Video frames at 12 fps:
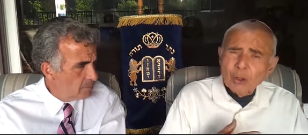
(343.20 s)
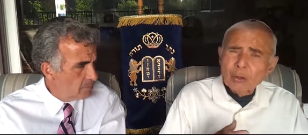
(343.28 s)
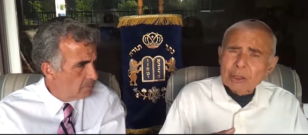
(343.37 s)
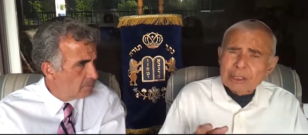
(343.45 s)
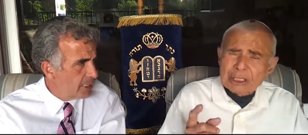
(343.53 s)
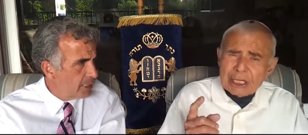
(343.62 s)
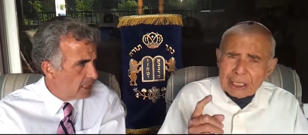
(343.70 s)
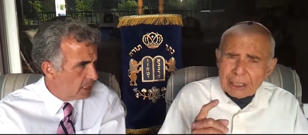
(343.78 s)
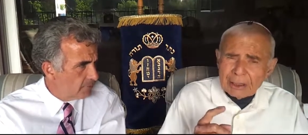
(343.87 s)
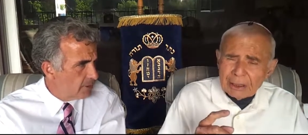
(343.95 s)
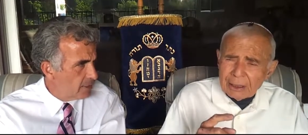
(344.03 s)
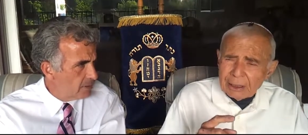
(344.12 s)
Speaker 1: uh, Temple
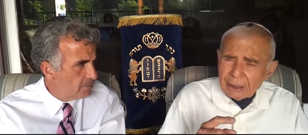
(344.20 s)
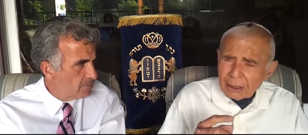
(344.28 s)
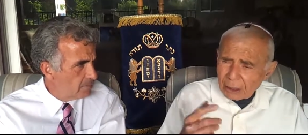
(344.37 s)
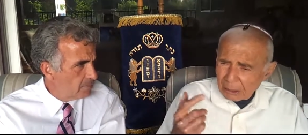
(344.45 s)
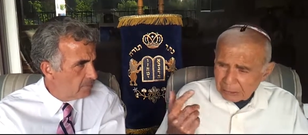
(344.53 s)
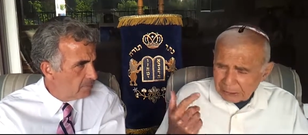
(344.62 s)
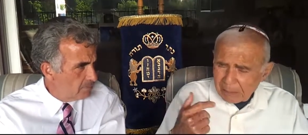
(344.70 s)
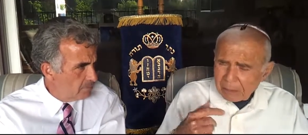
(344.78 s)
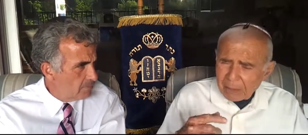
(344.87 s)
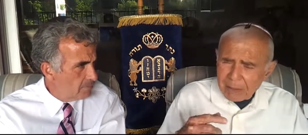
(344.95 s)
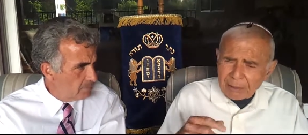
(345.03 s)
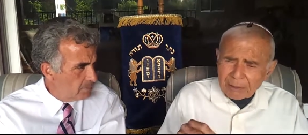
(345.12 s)
Beth Tikvah, in
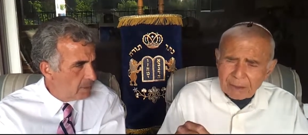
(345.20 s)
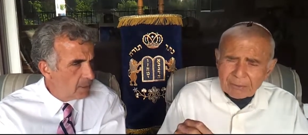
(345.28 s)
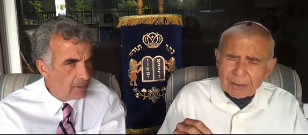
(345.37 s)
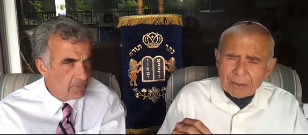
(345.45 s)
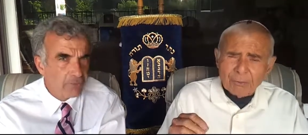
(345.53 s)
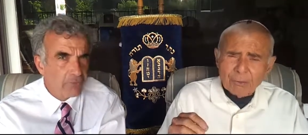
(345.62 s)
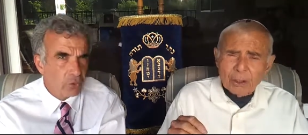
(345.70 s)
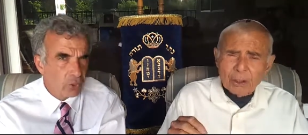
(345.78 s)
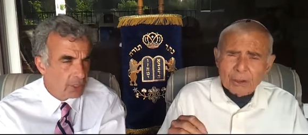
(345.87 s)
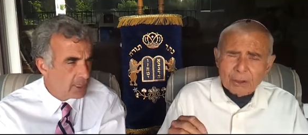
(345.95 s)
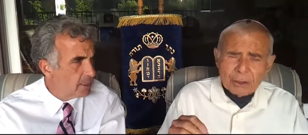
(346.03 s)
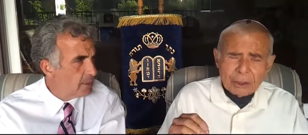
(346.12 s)
Fullerton, California, yeah.
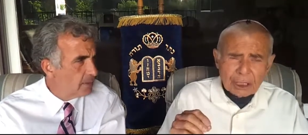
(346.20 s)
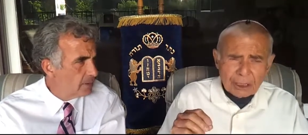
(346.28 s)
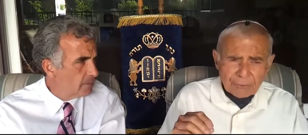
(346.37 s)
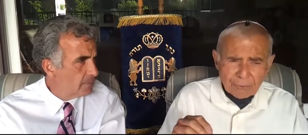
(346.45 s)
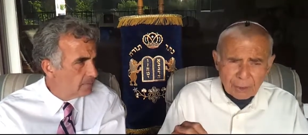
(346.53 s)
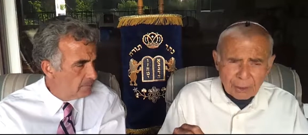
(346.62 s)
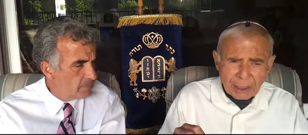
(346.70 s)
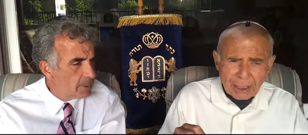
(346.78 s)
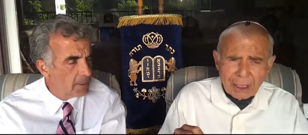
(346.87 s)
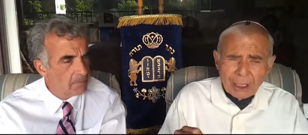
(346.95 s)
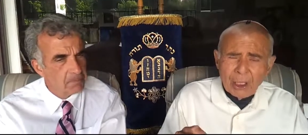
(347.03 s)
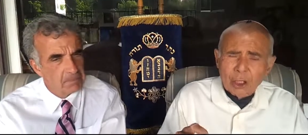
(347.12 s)
who was the
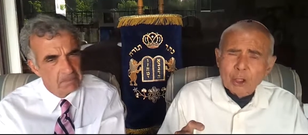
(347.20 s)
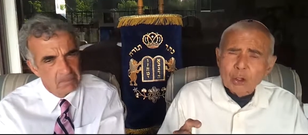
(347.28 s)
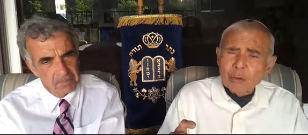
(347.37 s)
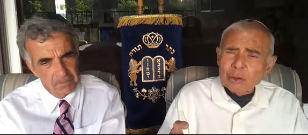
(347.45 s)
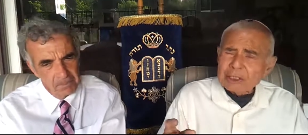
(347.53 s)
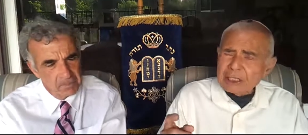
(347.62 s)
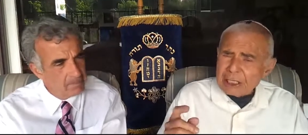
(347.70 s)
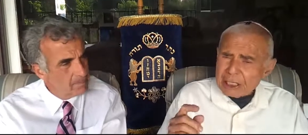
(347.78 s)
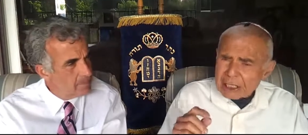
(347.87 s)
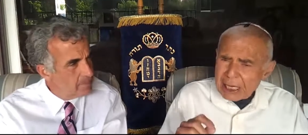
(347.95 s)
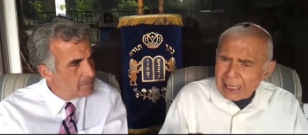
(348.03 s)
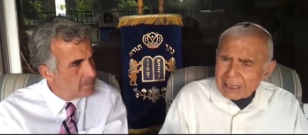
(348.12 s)
youngest
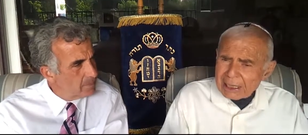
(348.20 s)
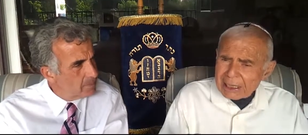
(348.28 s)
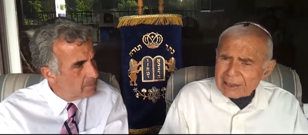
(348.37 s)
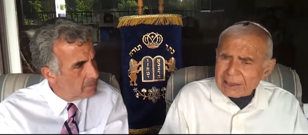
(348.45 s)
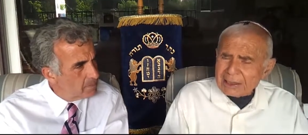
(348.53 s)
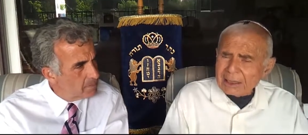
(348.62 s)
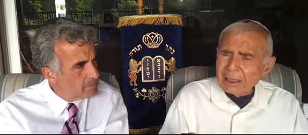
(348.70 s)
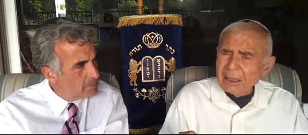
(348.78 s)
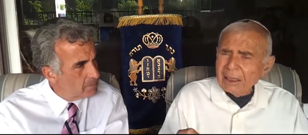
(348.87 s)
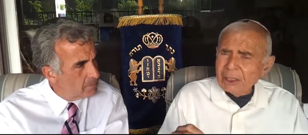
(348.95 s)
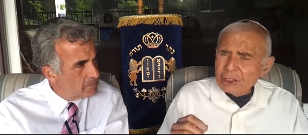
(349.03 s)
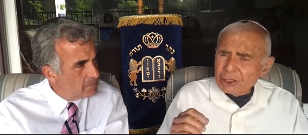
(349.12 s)
Schindler
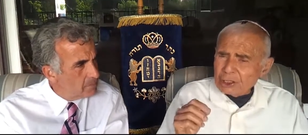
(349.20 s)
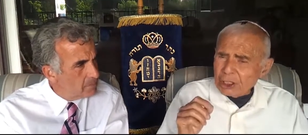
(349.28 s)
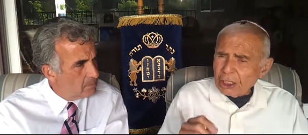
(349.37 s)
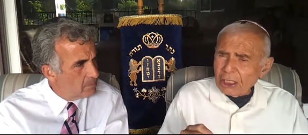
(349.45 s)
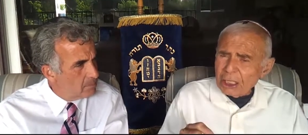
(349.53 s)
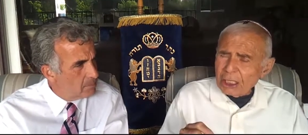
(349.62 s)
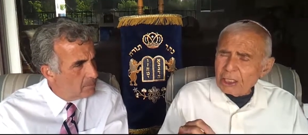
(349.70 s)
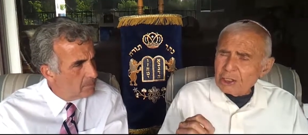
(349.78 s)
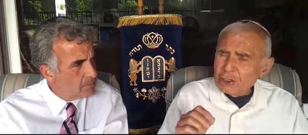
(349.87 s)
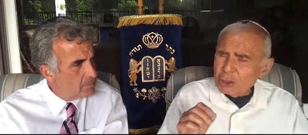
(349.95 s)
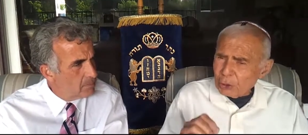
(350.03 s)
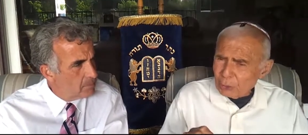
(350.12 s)
Jew
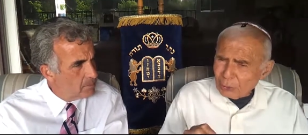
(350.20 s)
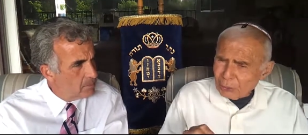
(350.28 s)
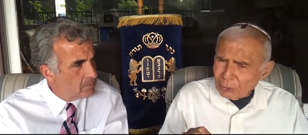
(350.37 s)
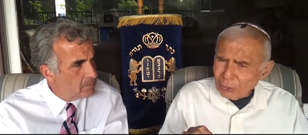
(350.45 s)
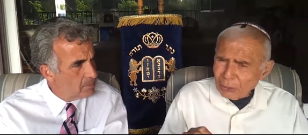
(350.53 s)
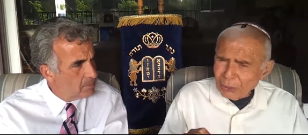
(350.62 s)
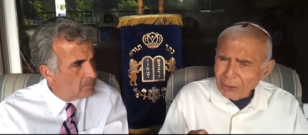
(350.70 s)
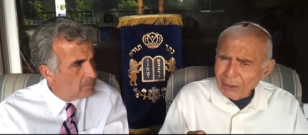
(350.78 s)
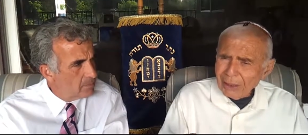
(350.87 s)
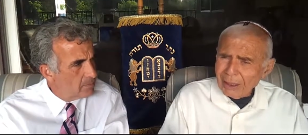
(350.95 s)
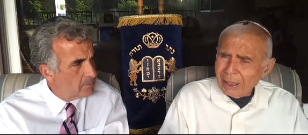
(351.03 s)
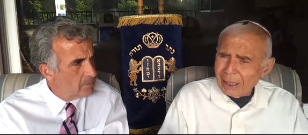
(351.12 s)
uh,
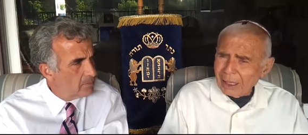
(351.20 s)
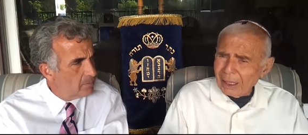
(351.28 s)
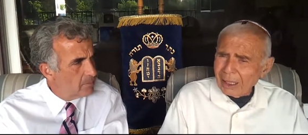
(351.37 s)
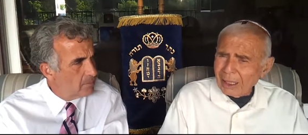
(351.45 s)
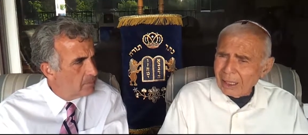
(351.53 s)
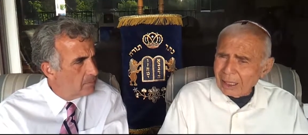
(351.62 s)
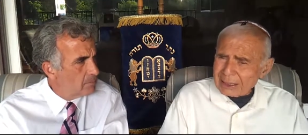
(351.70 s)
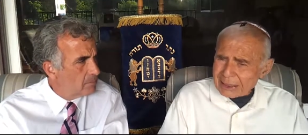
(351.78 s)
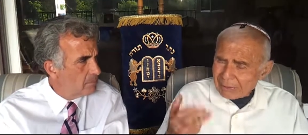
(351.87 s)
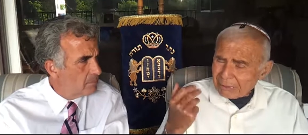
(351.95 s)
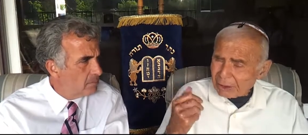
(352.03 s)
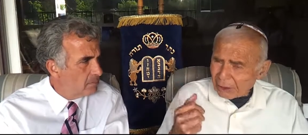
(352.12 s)
70 years ago.
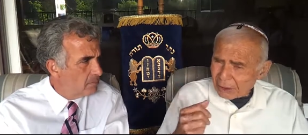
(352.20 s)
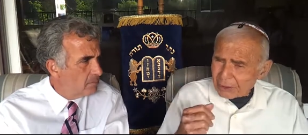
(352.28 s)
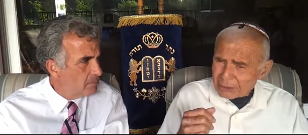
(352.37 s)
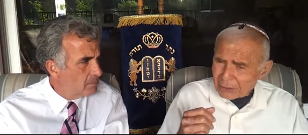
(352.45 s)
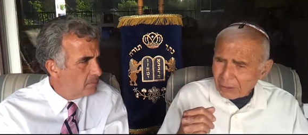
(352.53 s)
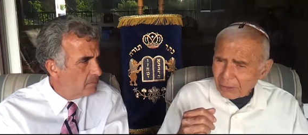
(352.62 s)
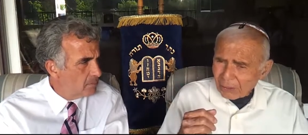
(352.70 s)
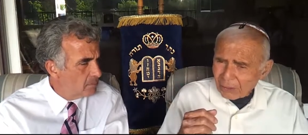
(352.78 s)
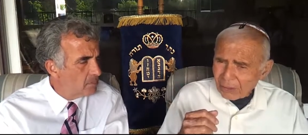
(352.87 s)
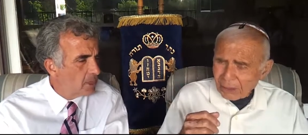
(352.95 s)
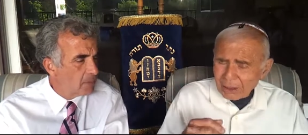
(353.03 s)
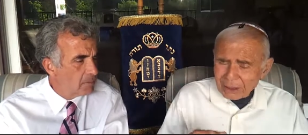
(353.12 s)
Right. So he was a
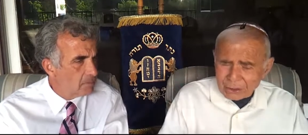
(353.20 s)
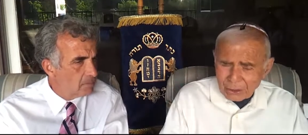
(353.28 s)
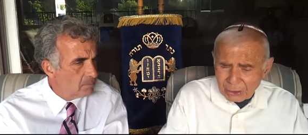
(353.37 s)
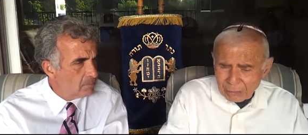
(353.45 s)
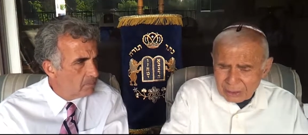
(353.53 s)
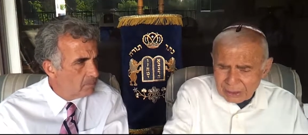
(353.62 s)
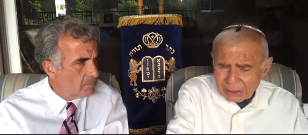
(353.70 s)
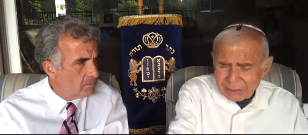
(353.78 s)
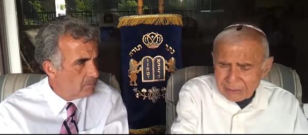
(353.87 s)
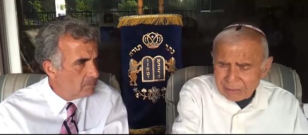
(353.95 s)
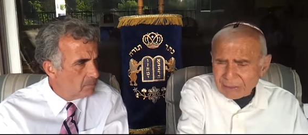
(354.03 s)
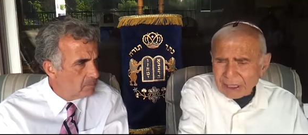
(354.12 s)
10 year old
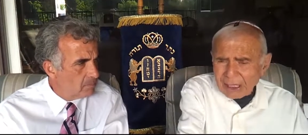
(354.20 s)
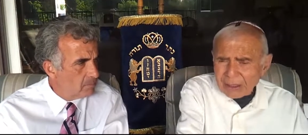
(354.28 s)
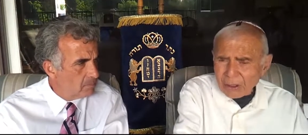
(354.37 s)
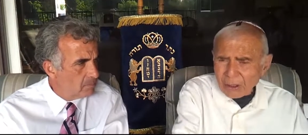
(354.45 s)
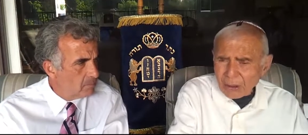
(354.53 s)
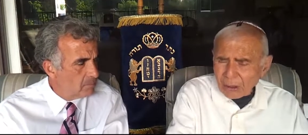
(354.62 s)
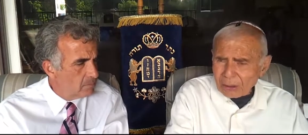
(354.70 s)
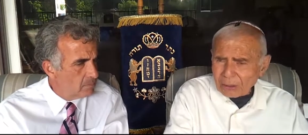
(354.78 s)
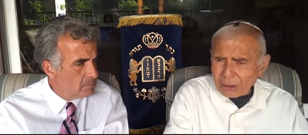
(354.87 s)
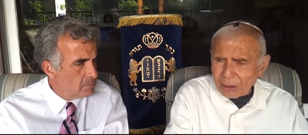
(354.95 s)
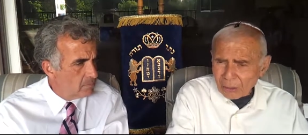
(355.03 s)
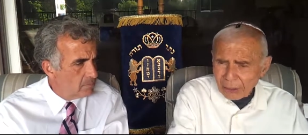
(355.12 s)
or 8 year old
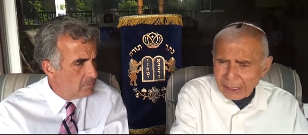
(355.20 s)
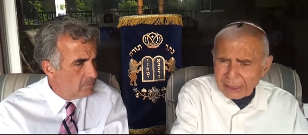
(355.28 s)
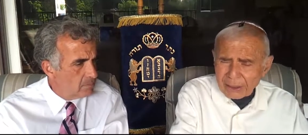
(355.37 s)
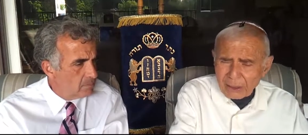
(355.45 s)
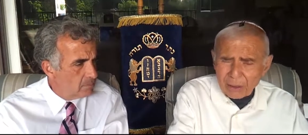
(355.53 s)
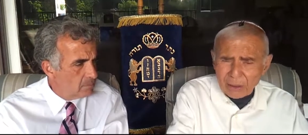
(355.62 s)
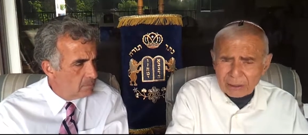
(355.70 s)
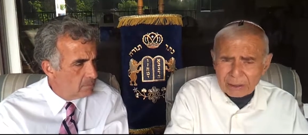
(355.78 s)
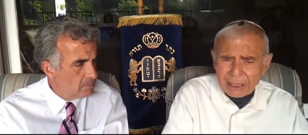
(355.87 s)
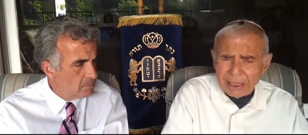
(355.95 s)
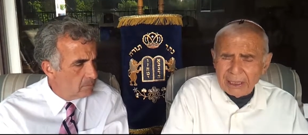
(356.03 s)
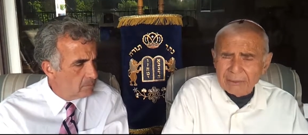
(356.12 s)
kid from,
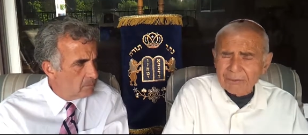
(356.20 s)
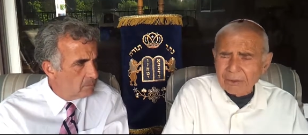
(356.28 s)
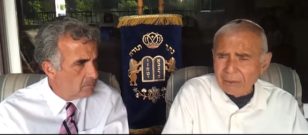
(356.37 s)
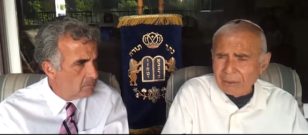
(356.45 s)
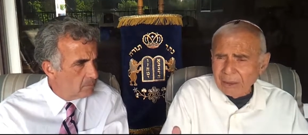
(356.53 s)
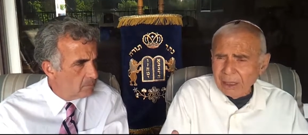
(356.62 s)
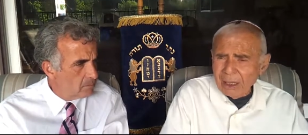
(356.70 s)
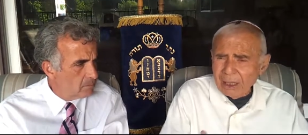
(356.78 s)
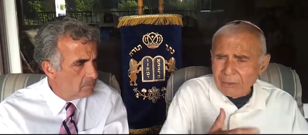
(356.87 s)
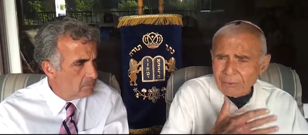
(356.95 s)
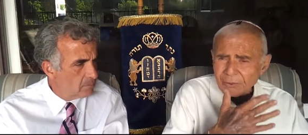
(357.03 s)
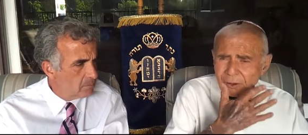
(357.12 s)
from Poland
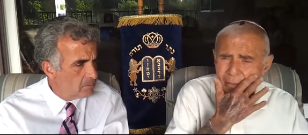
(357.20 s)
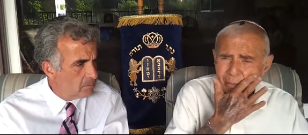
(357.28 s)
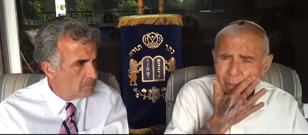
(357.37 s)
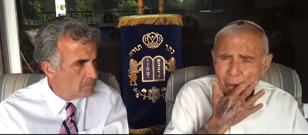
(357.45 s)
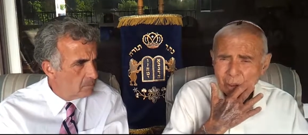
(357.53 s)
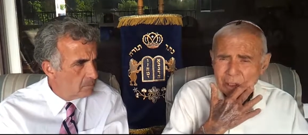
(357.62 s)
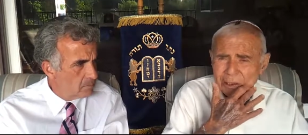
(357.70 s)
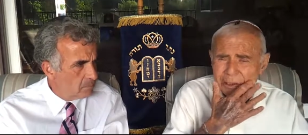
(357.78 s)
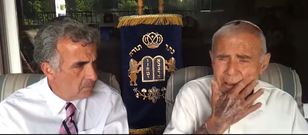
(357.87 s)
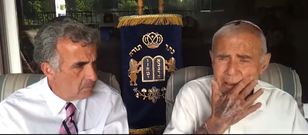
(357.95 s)
that